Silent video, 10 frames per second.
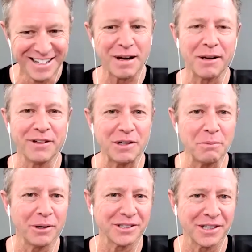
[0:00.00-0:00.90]
probably got
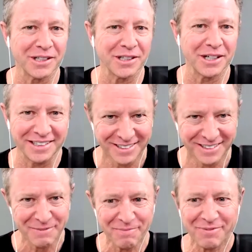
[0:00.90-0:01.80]
fifty books on it.
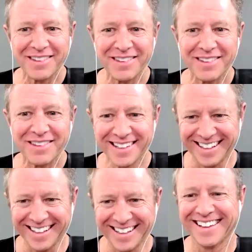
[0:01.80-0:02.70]

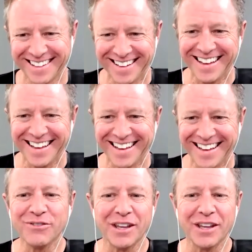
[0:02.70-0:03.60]
And
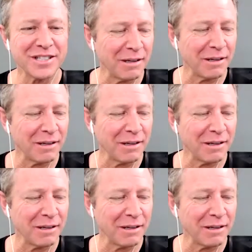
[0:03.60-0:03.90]
you've done the